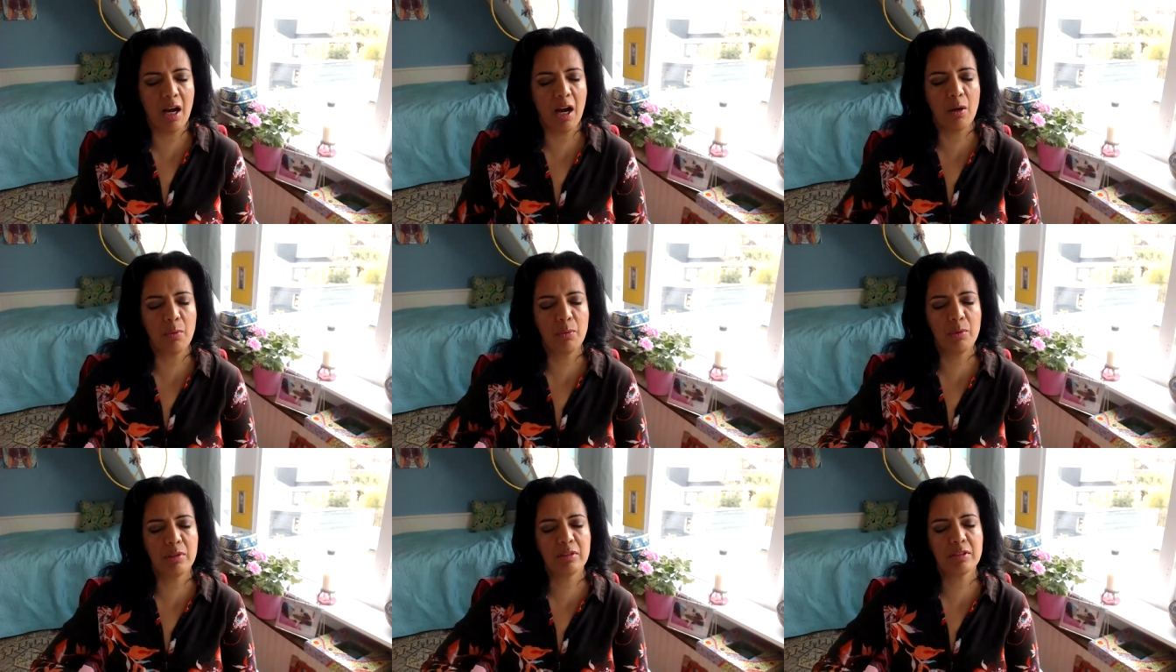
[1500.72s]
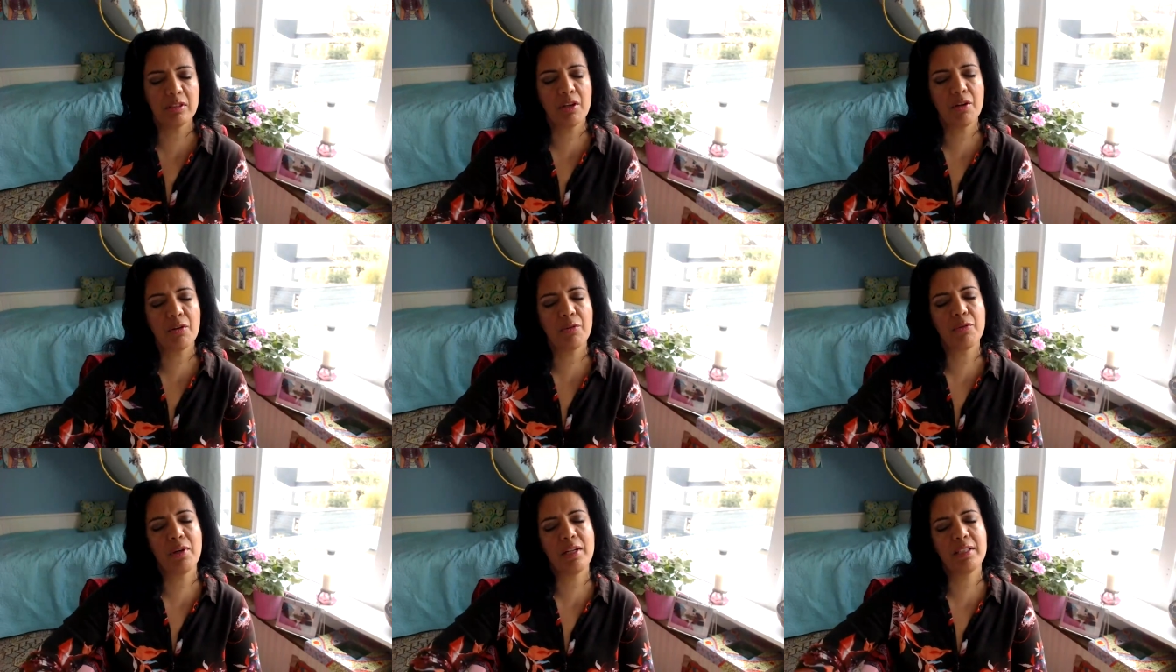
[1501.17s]
how it
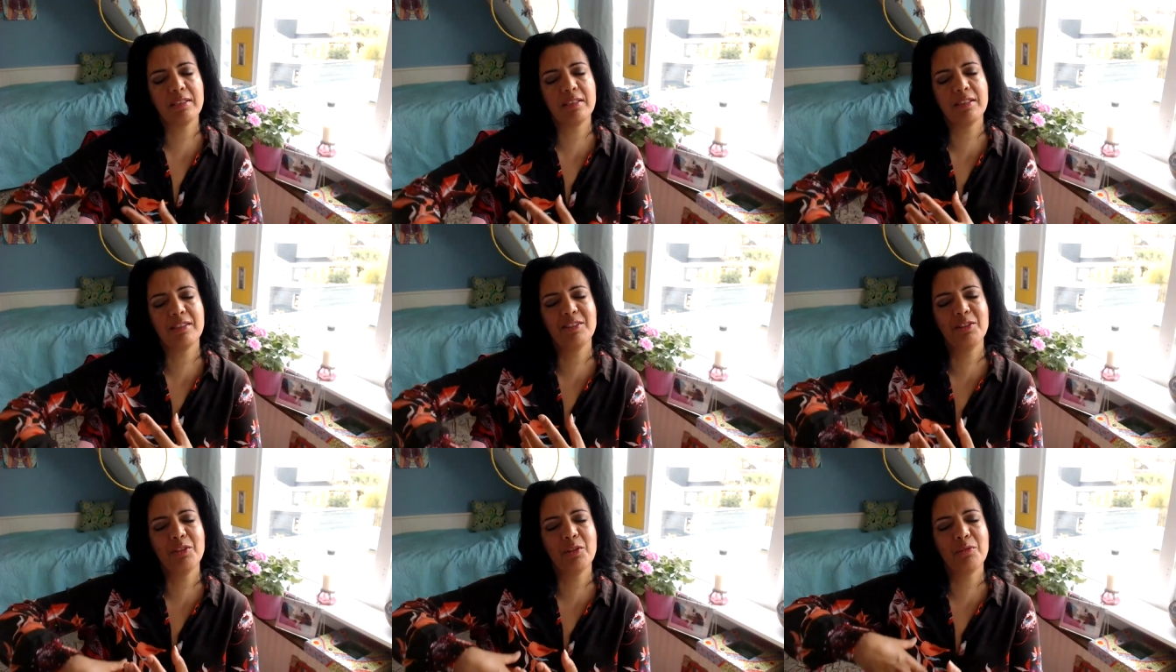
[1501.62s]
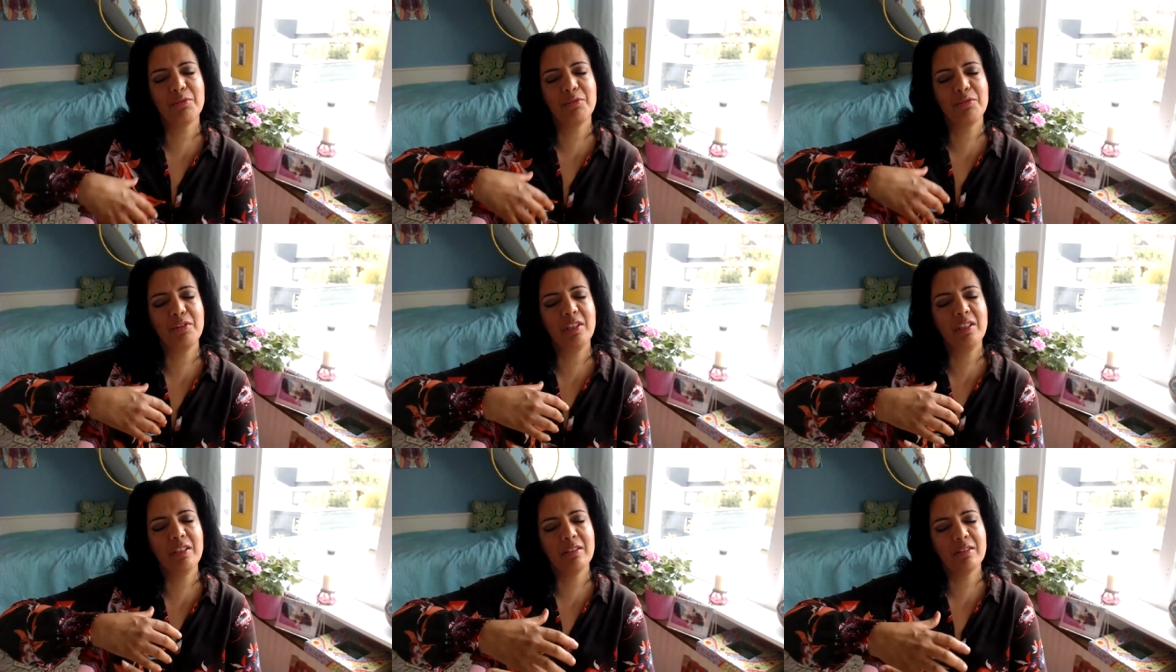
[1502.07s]
caresses your
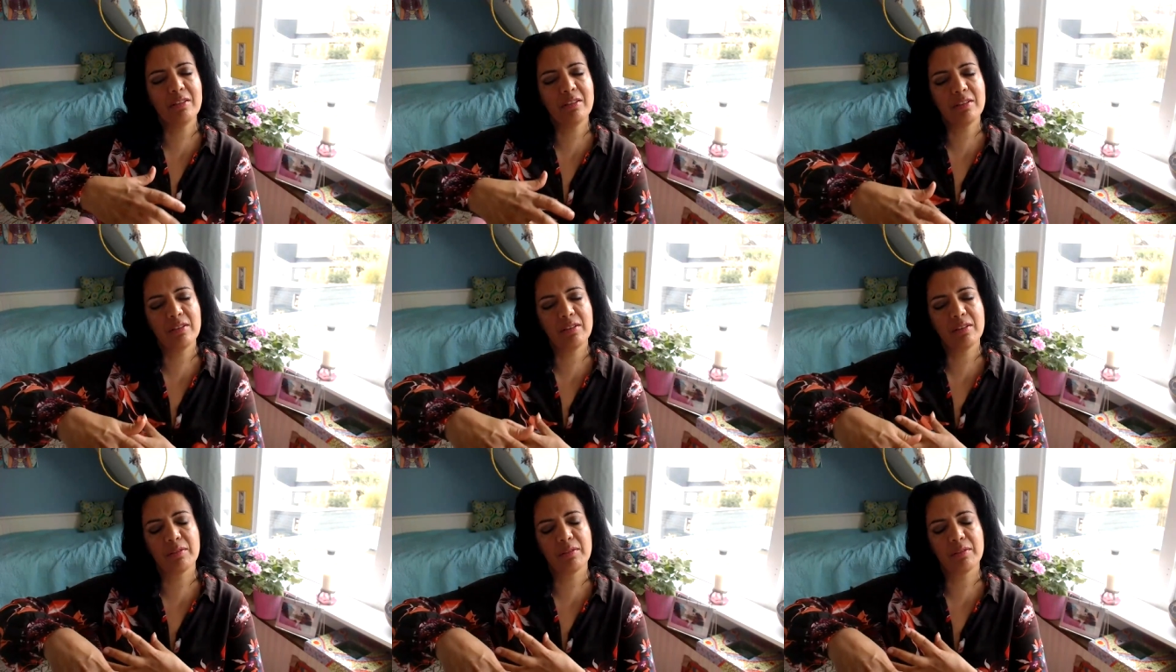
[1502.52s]
feet,